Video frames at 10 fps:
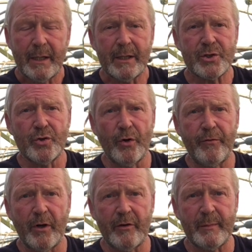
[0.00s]
It's no
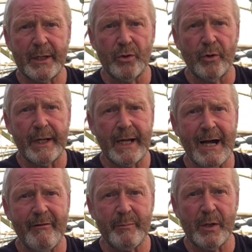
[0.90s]
fault of my own. I
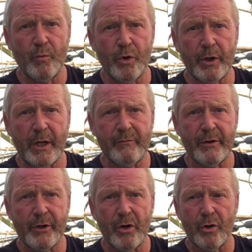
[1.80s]
have been working
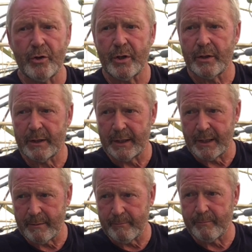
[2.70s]
very hard,
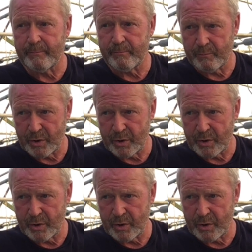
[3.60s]
um,